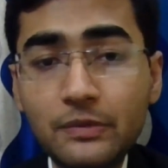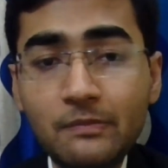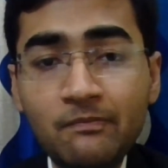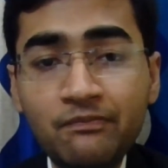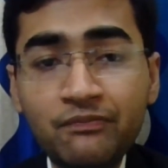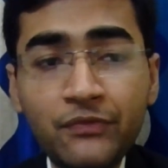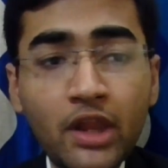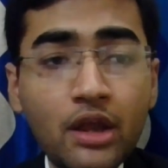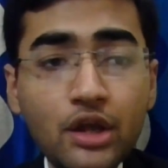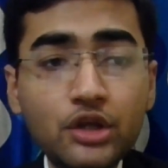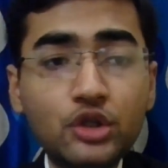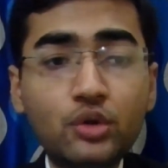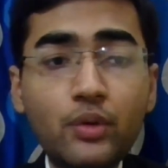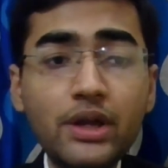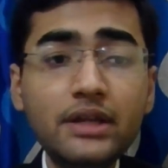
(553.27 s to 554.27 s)
Doing that
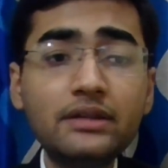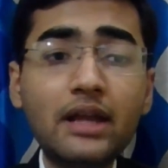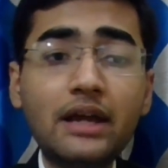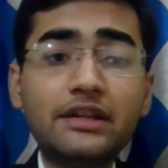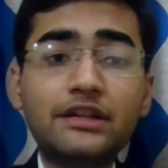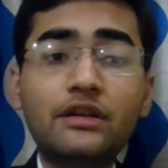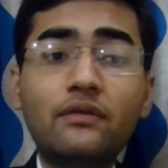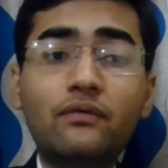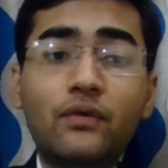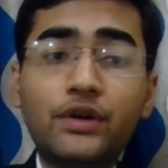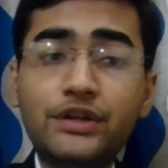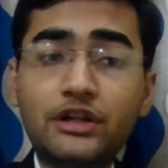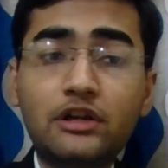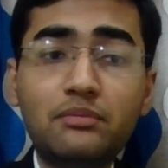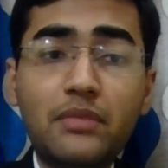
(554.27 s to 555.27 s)
in a vertical manner
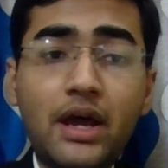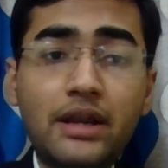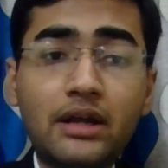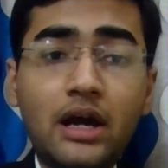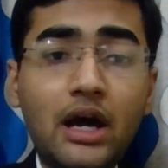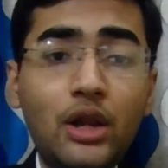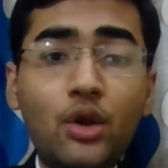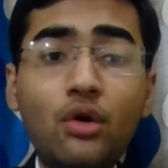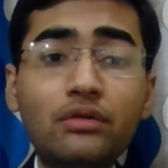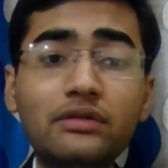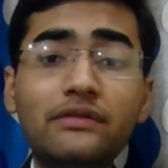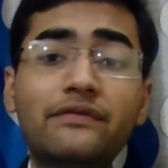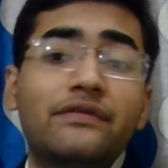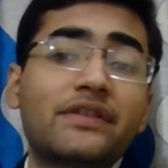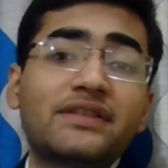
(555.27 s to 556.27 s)
along the facade
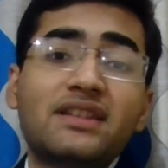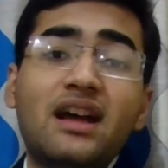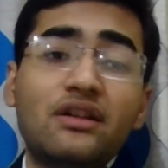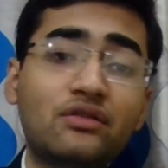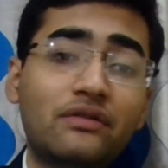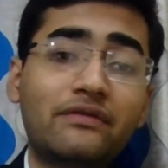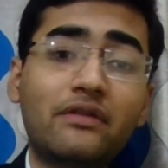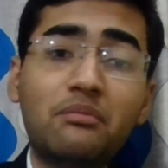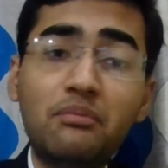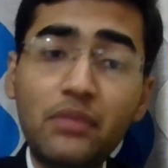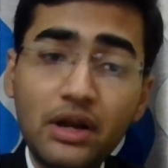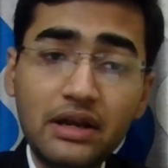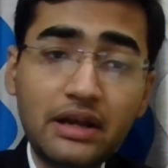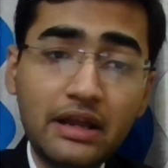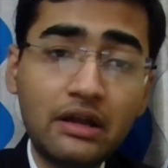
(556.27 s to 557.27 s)
of a building
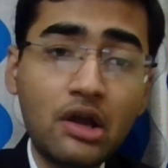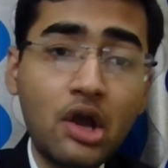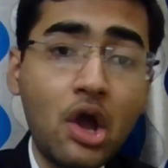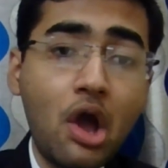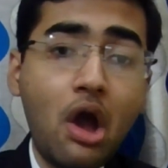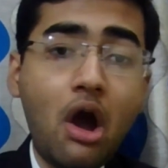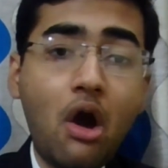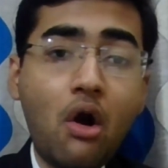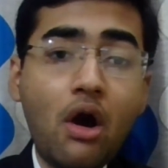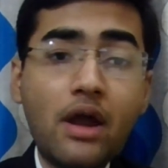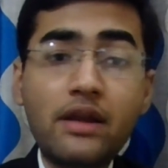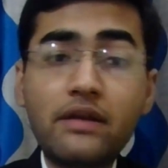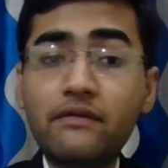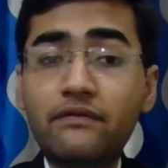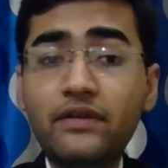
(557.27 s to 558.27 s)
and feature
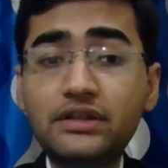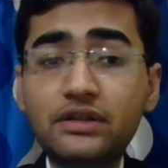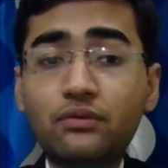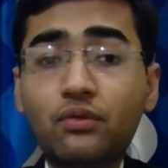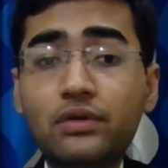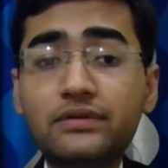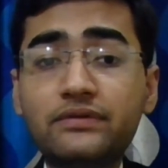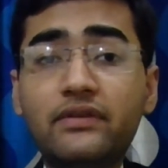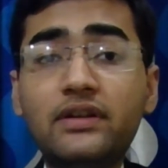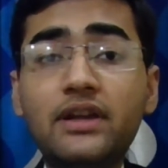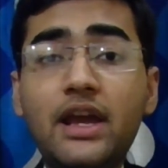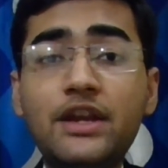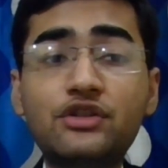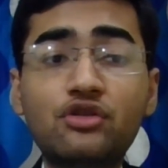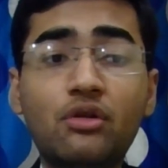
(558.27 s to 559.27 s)
walls will ensure
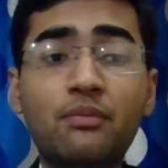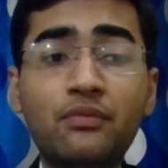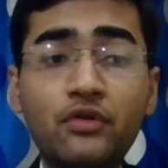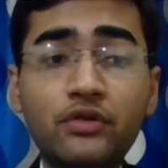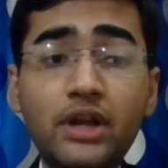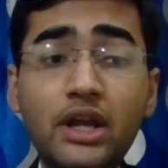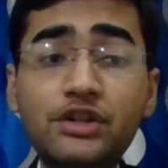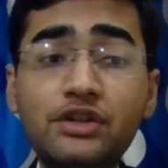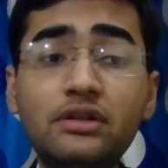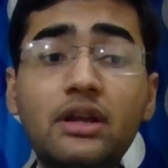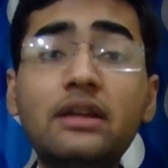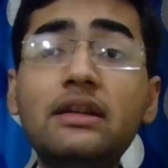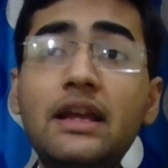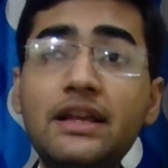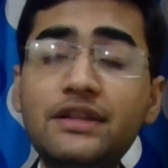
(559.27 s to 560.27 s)
protection and
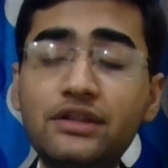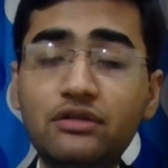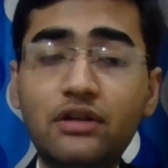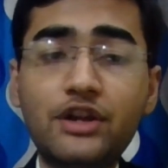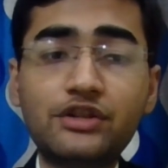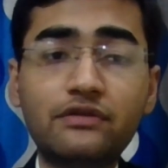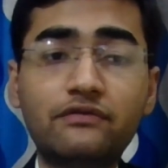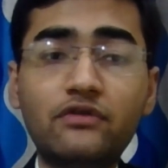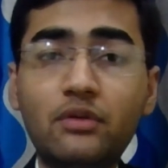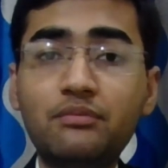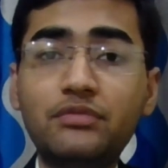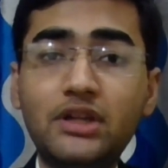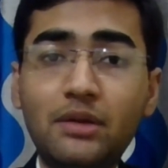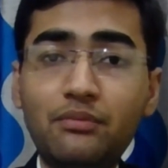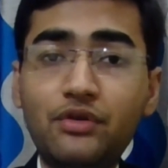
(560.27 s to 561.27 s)
insulation from temperature
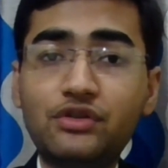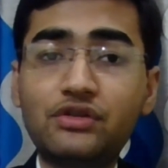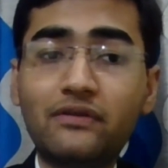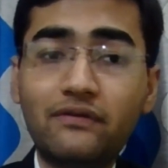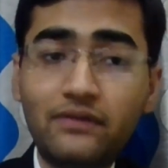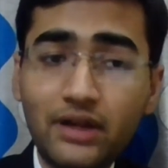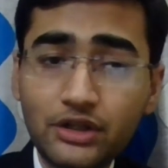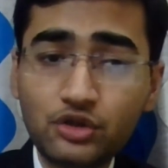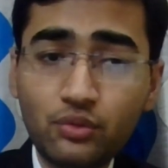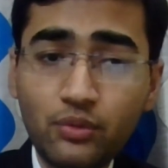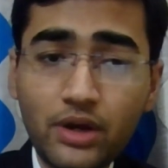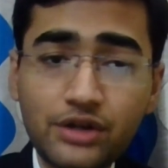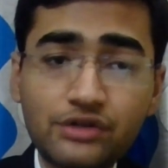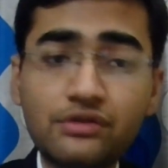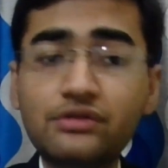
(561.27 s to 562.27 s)
fluctuations,
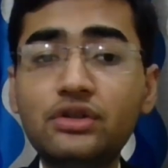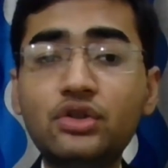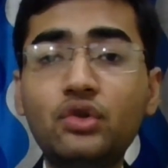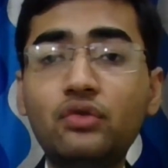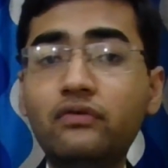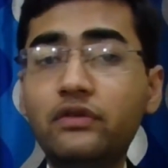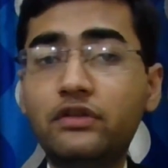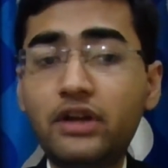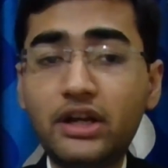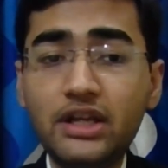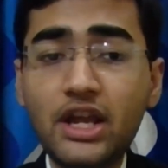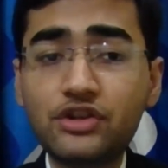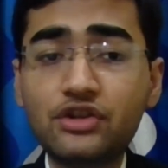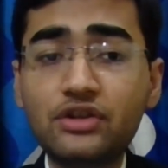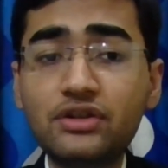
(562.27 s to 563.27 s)
UV radiations,
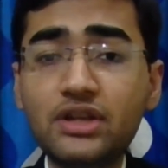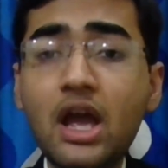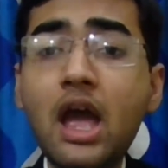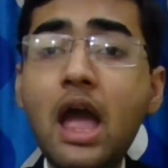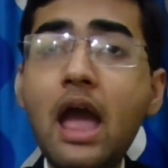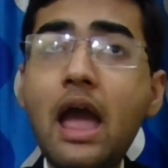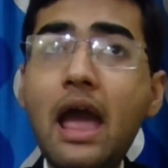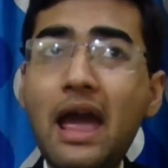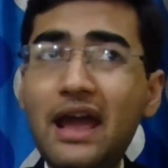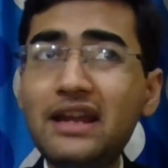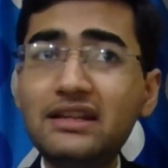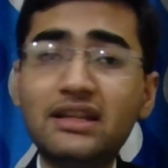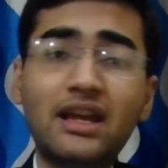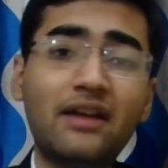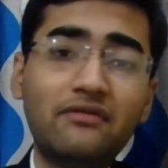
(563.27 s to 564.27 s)
and heavy
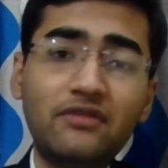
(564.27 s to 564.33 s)
rain.